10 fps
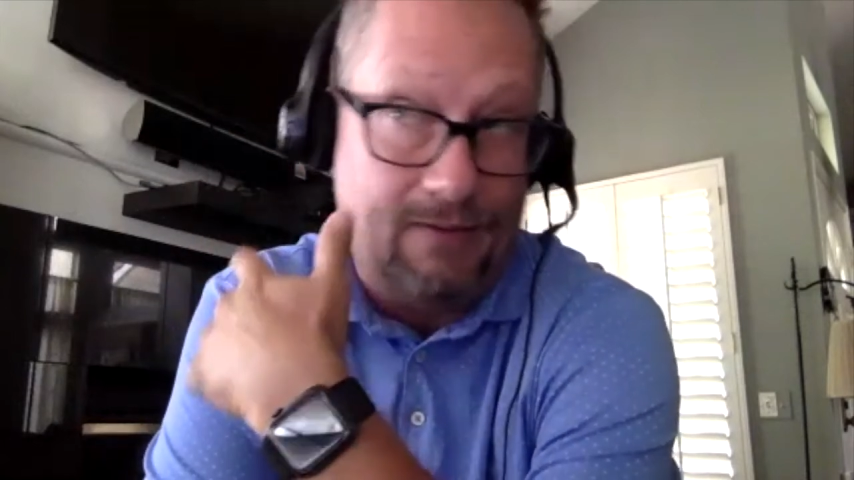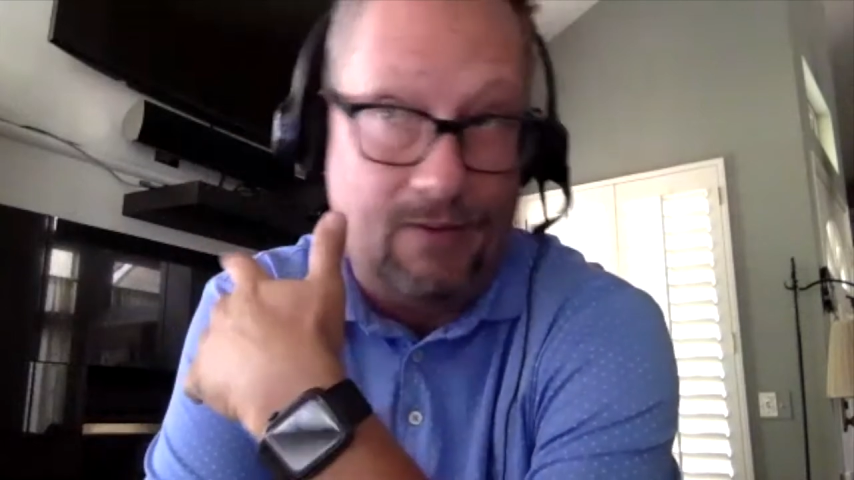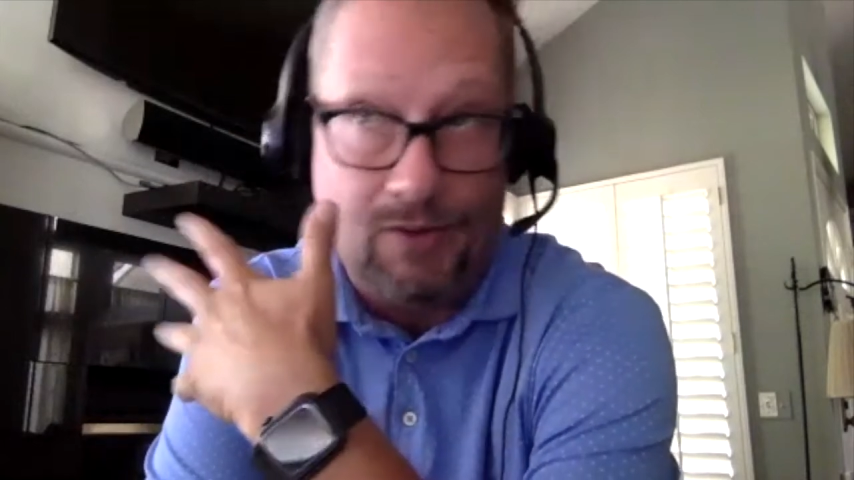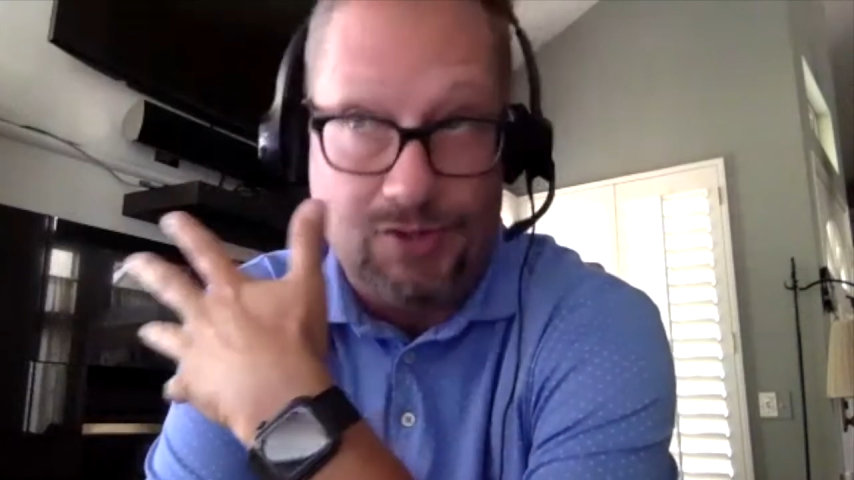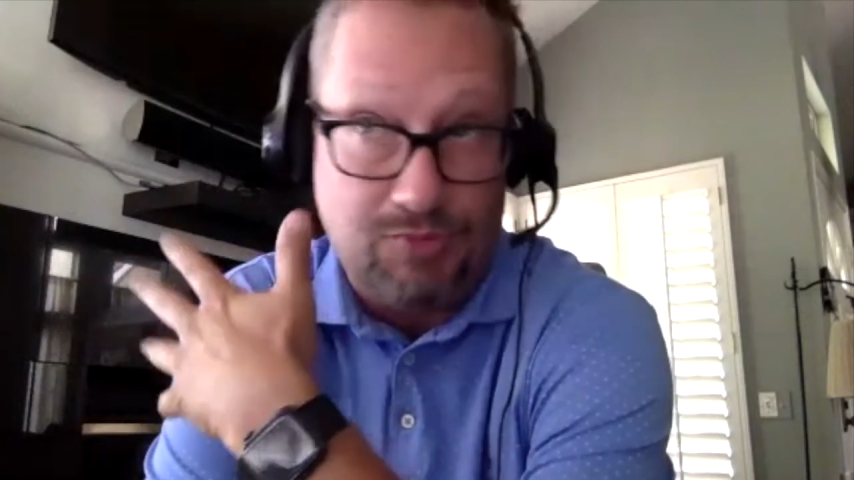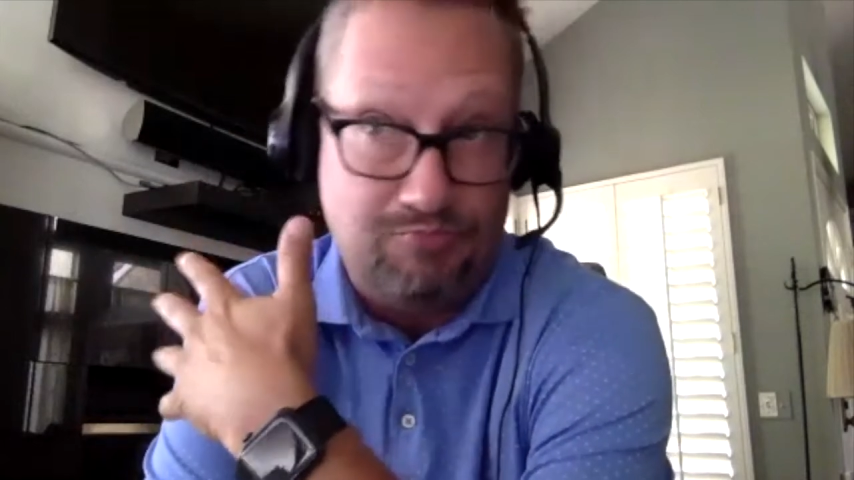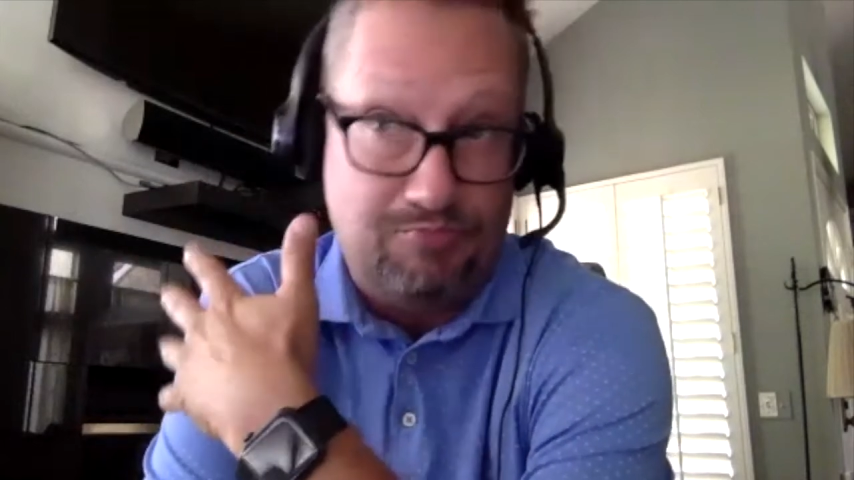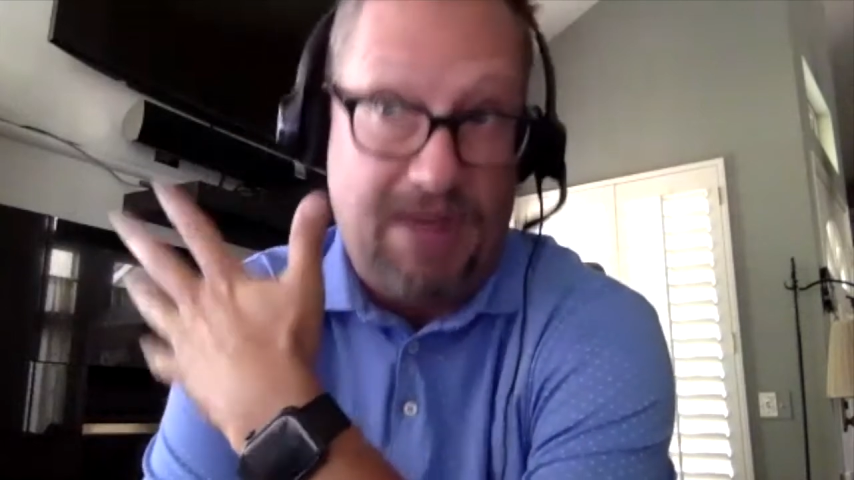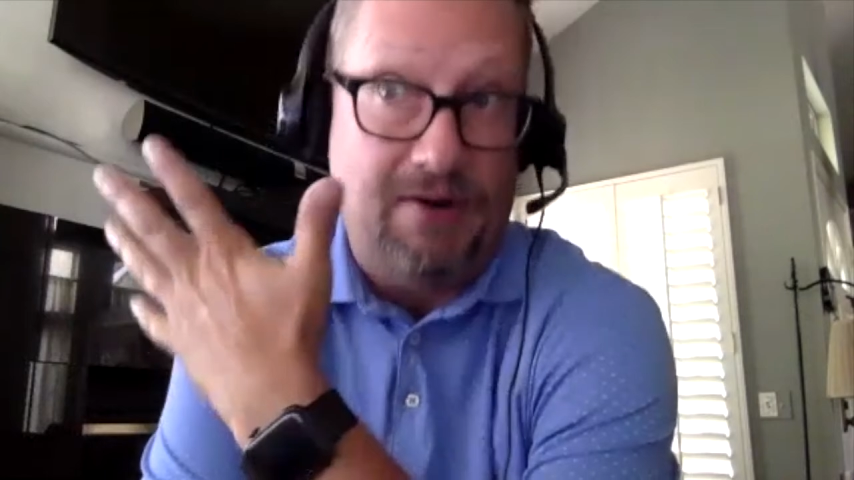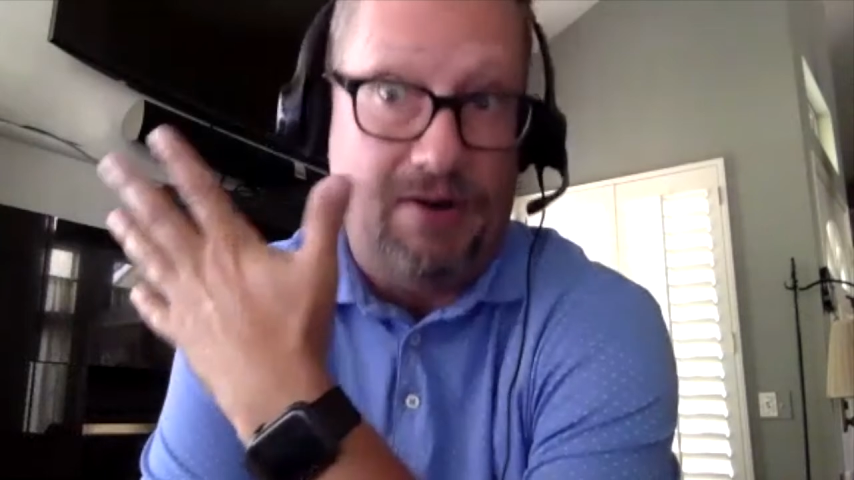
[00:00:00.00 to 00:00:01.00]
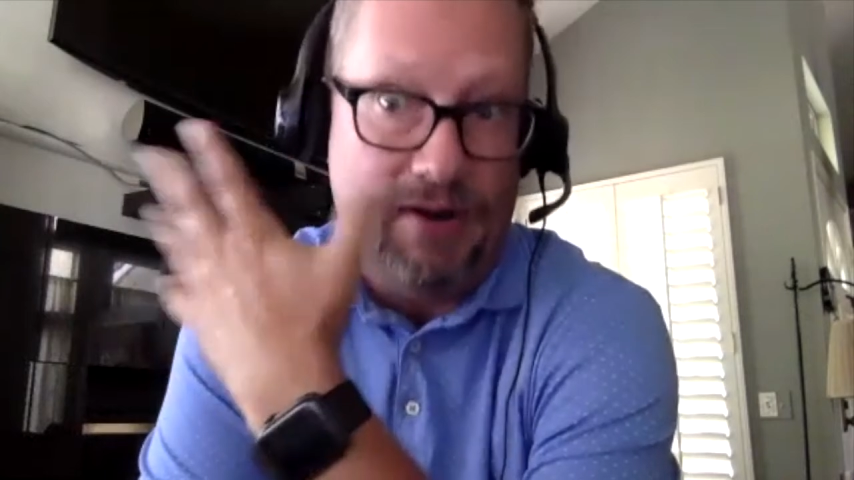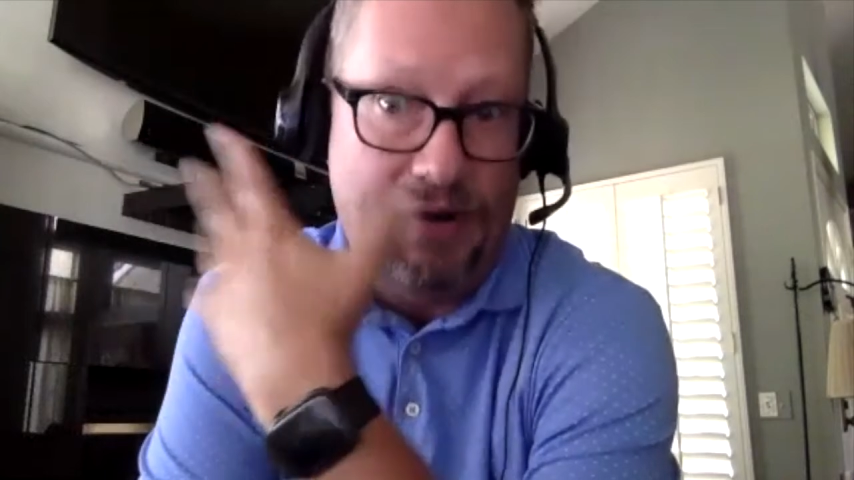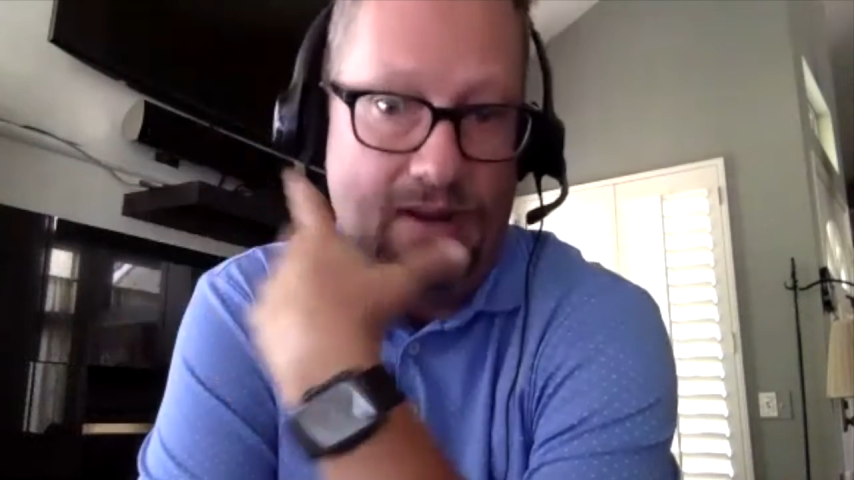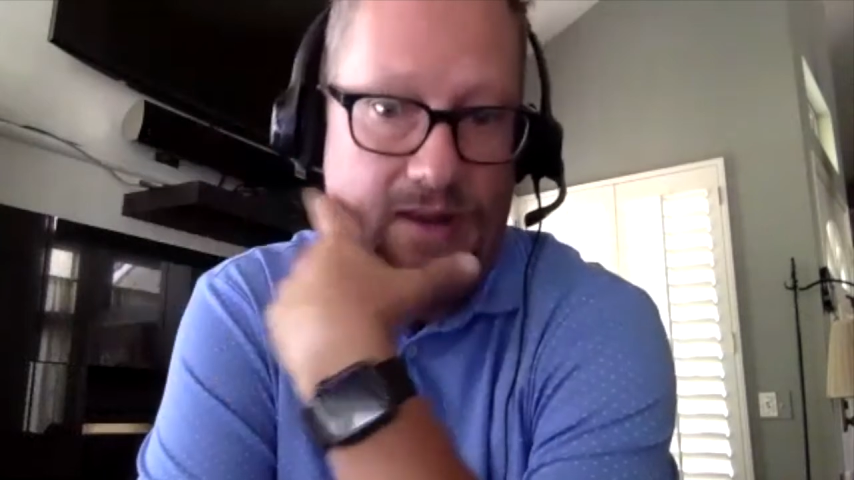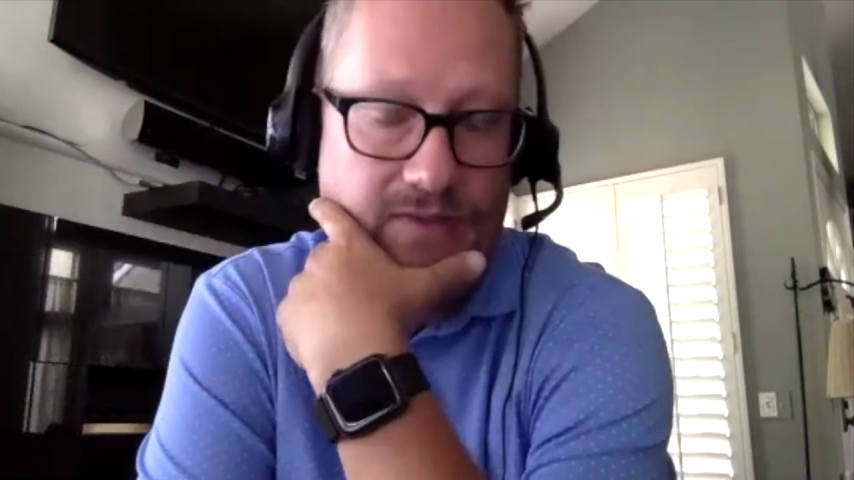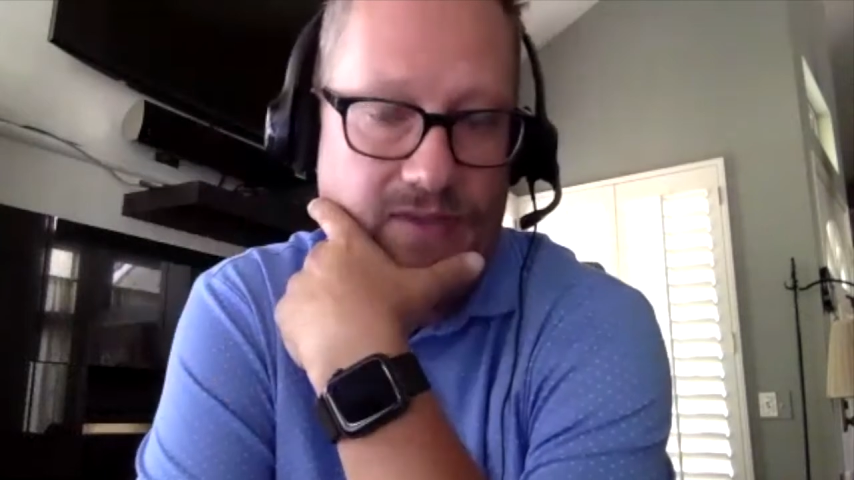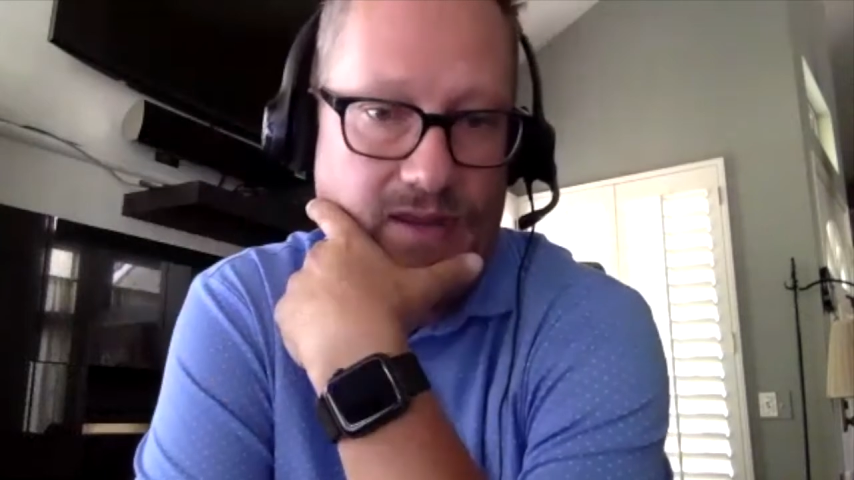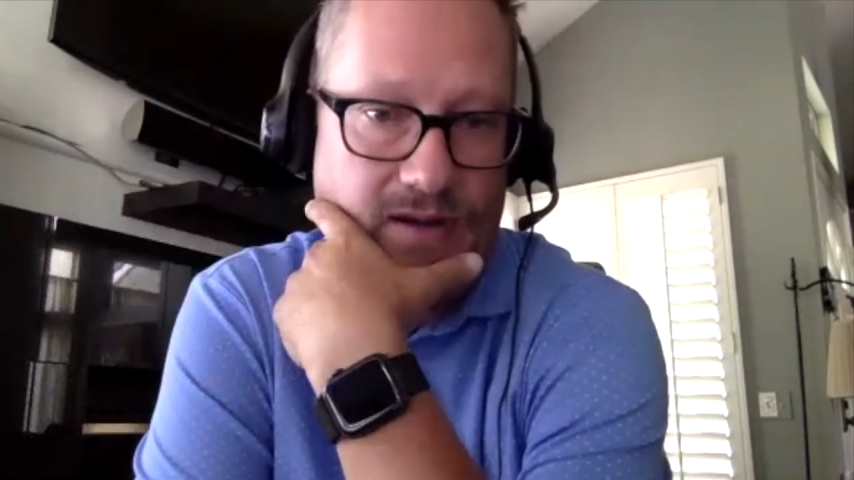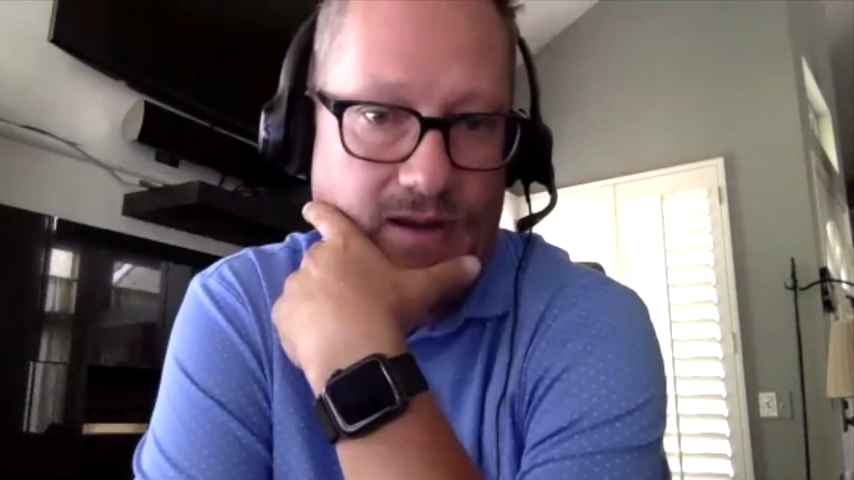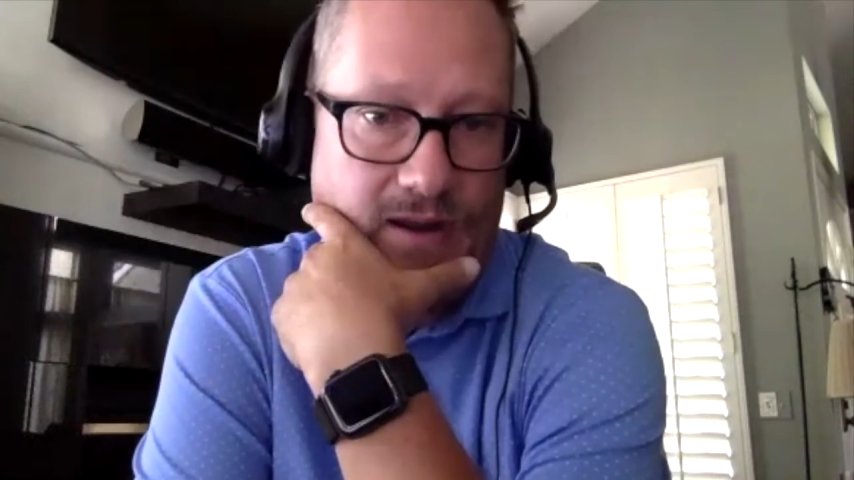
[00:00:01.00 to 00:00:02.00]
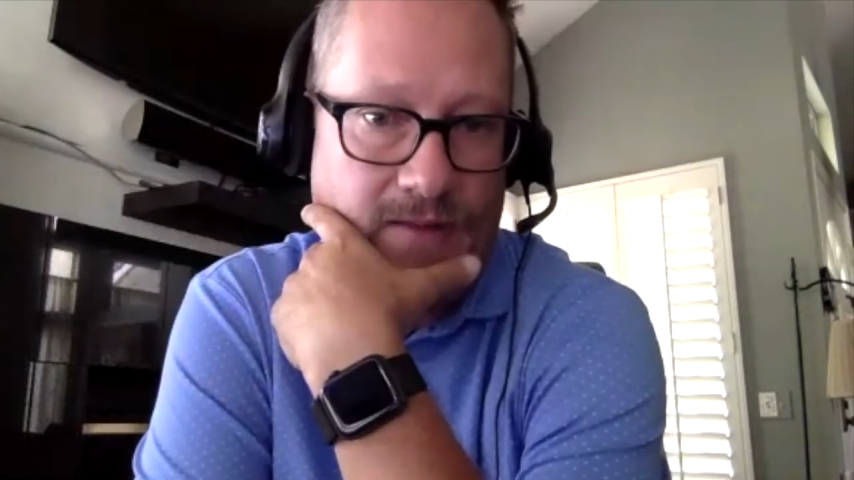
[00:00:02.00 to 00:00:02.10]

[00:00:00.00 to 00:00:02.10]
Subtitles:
do better than